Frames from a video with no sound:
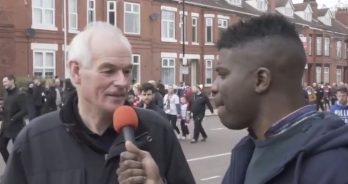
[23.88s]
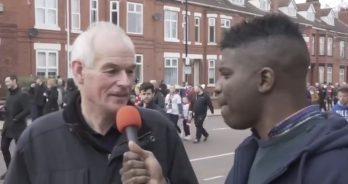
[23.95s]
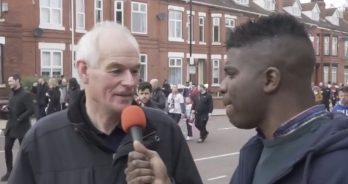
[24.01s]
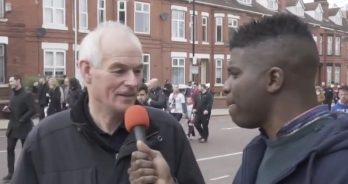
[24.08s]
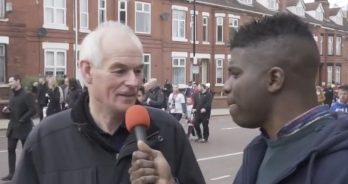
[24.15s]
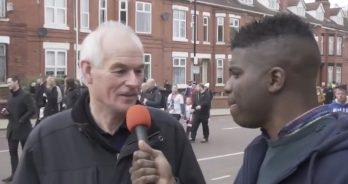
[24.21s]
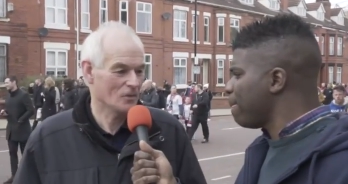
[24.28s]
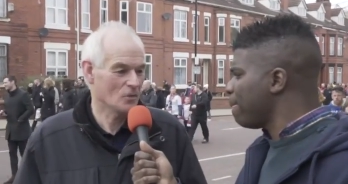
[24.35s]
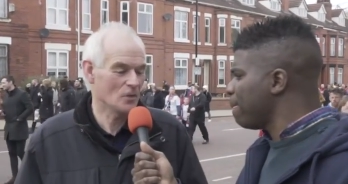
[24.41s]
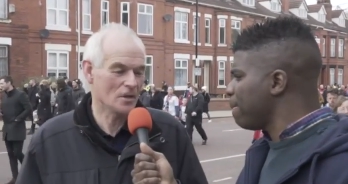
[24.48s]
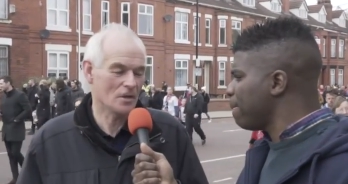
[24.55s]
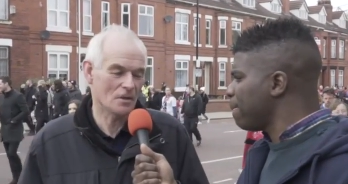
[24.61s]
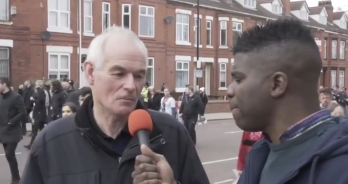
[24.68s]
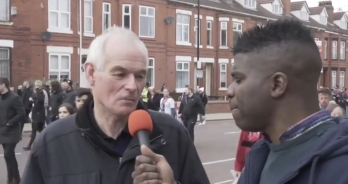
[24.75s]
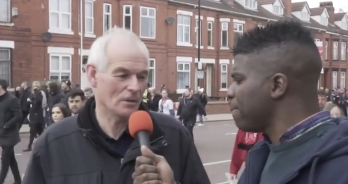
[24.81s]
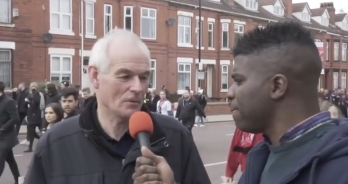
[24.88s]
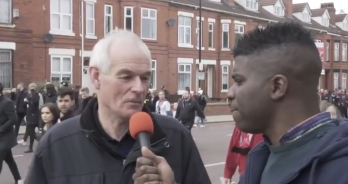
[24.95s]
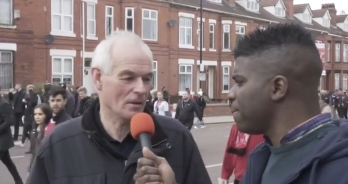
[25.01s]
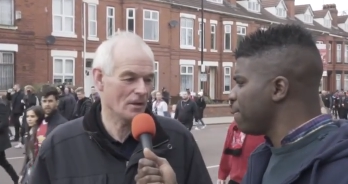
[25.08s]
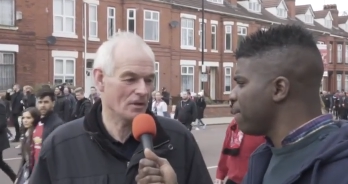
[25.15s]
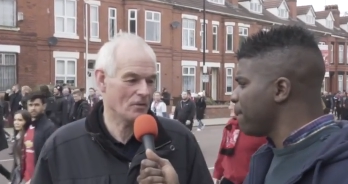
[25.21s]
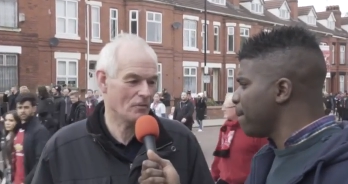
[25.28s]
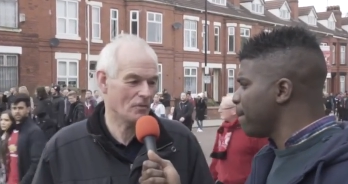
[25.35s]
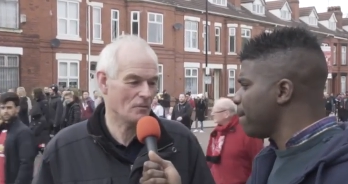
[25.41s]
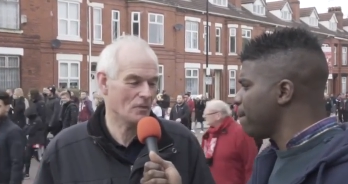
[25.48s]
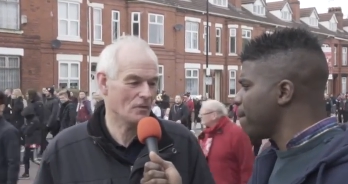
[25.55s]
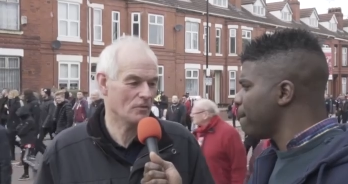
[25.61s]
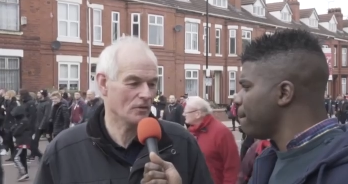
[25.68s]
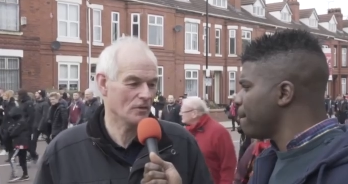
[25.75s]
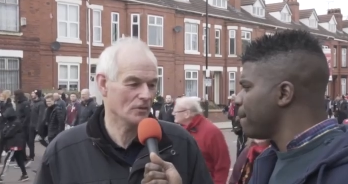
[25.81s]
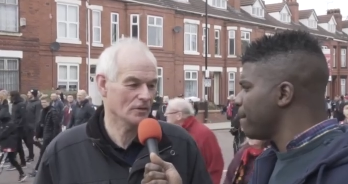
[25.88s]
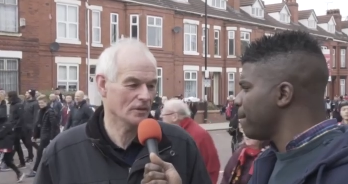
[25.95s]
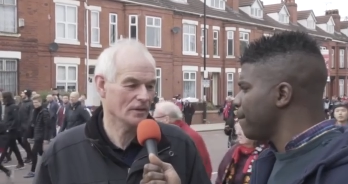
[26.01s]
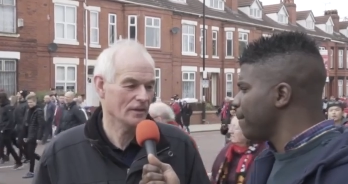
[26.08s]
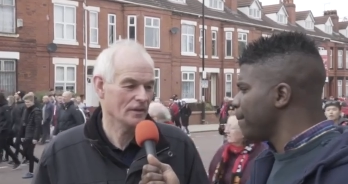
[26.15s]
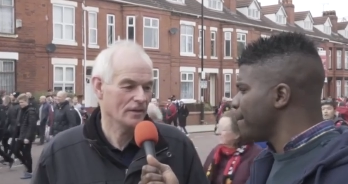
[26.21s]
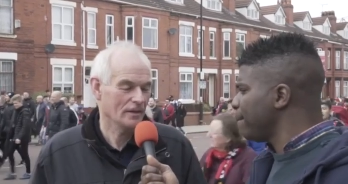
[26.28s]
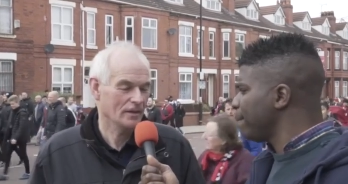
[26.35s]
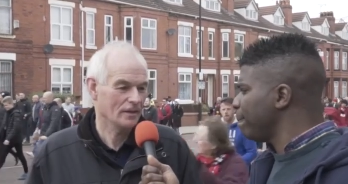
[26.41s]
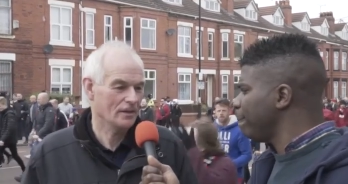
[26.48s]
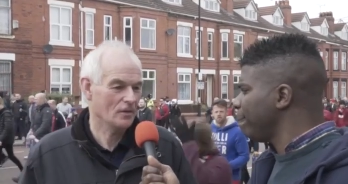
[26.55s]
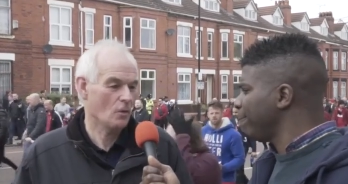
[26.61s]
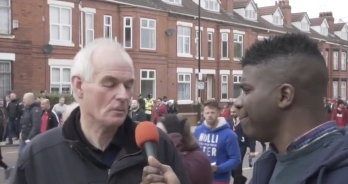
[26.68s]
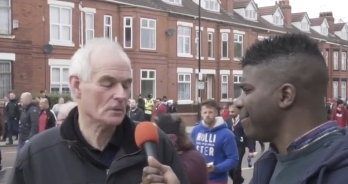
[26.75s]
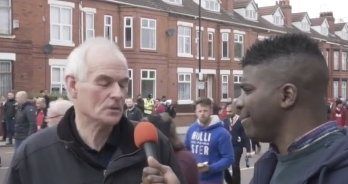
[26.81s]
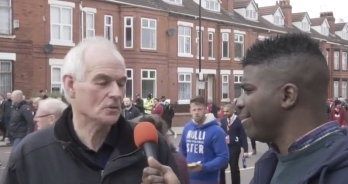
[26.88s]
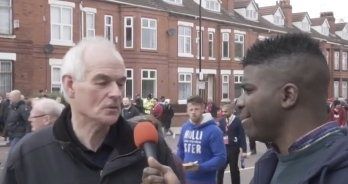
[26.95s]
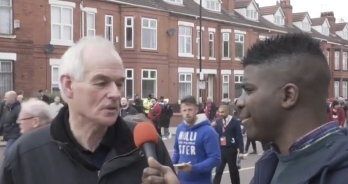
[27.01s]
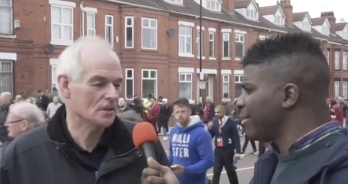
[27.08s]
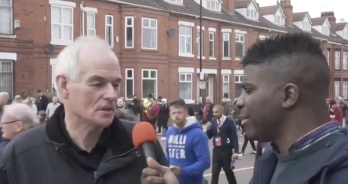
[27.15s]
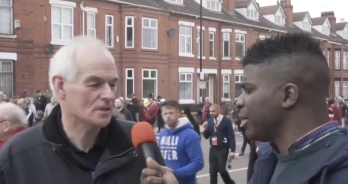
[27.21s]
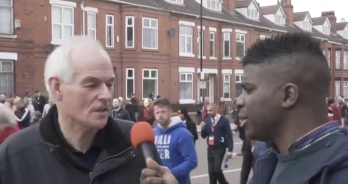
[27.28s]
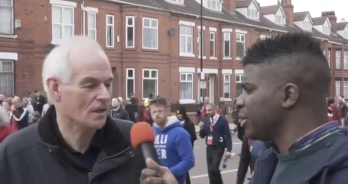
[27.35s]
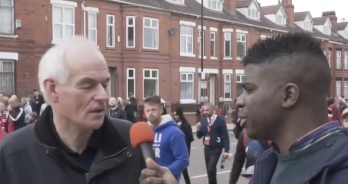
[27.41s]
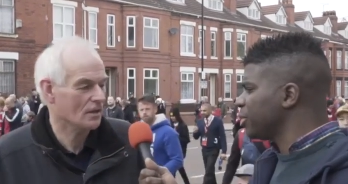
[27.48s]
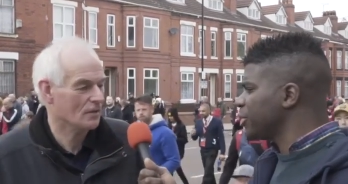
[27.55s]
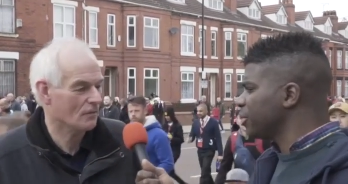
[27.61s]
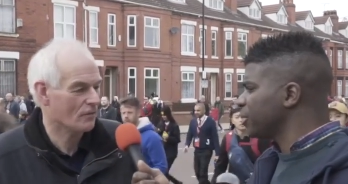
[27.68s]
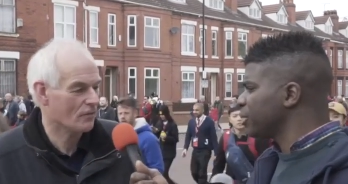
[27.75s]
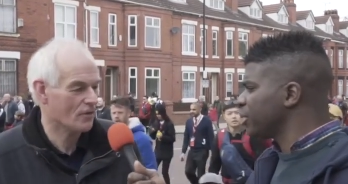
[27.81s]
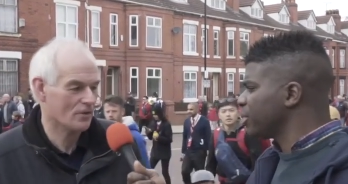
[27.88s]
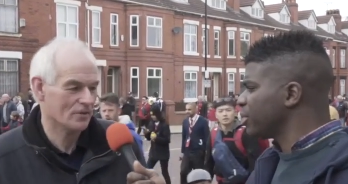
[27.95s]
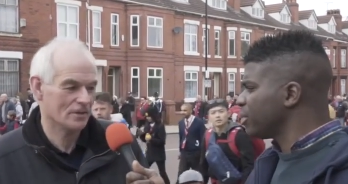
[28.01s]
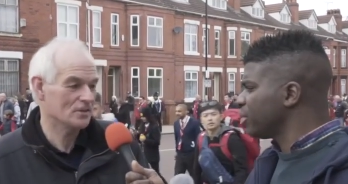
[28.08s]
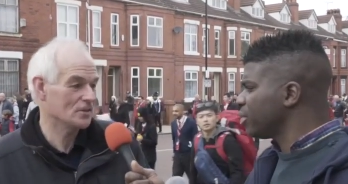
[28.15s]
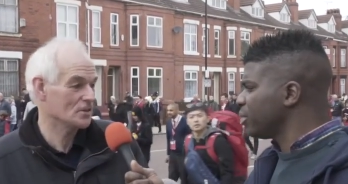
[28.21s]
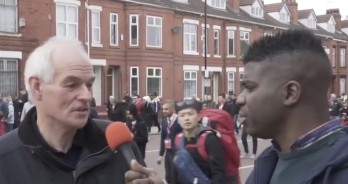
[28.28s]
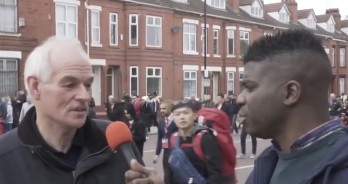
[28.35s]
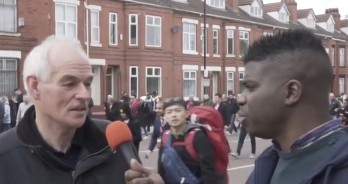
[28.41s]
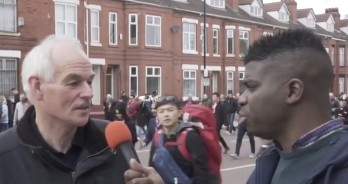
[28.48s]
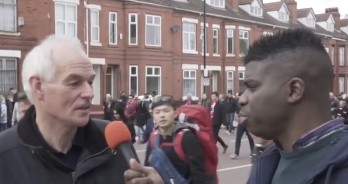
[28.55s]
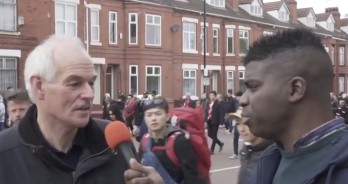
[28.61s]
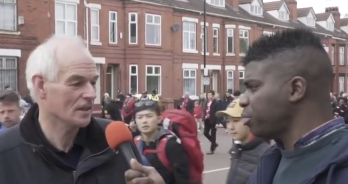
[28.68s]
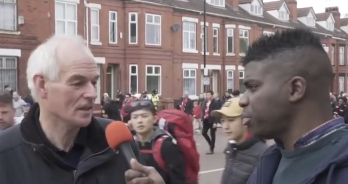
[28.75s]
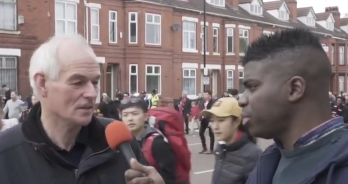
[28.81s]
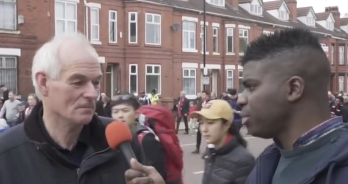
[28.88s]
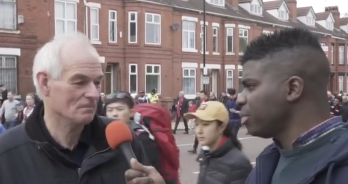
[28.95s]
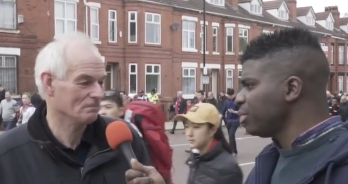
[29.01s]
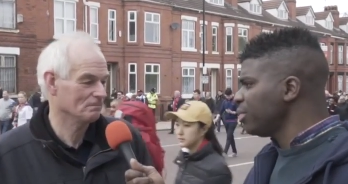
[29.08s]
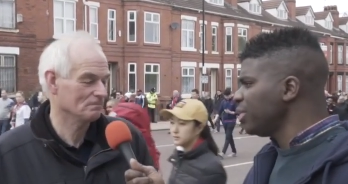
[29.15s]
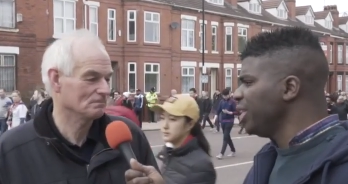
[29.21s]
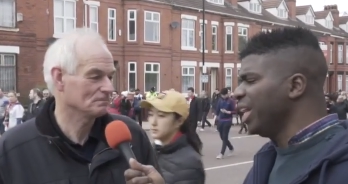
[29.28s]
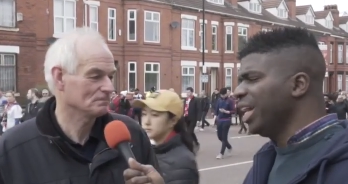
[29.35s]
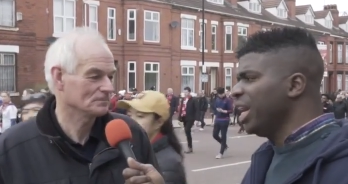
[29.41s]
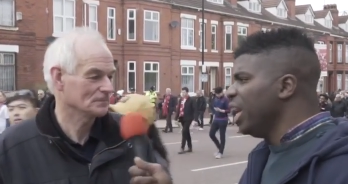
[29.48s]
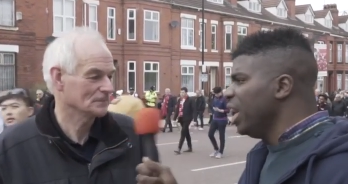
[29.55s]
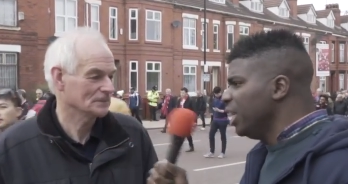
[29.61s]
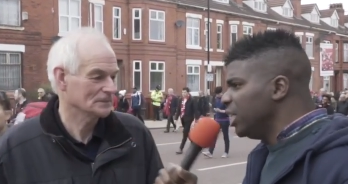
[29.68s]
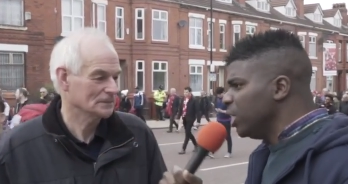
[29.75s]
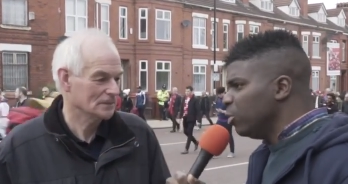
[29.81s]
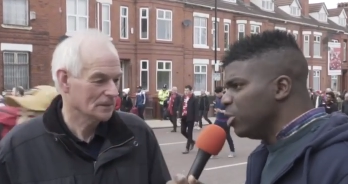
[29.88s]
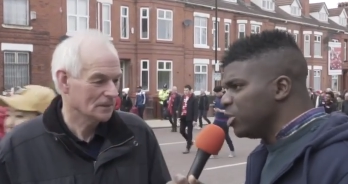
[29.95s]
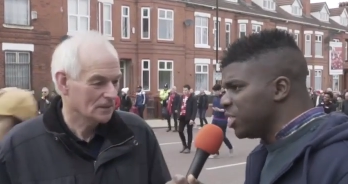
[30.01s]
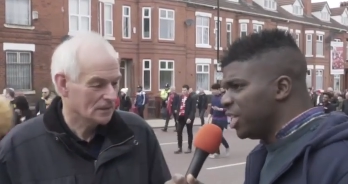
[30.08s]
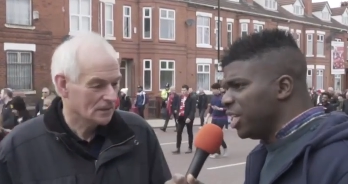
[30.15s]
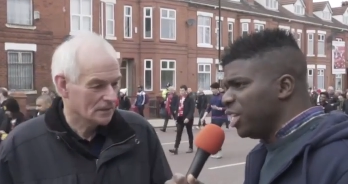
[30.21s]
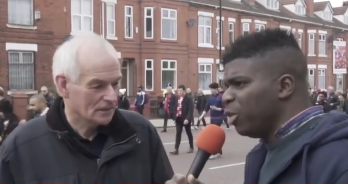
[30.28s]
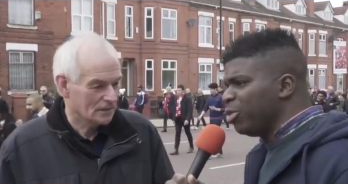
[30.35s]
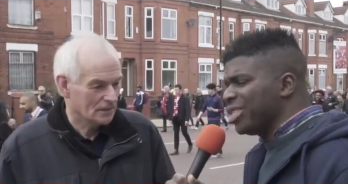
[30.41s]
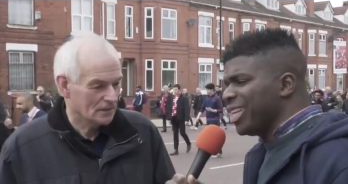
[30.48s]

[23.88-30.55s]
Speaker 1: Uh, Rooney didn't play well enough in midfield, and the opportunities they had up front, they just didn't take them.
Speaker 2: There was uh, no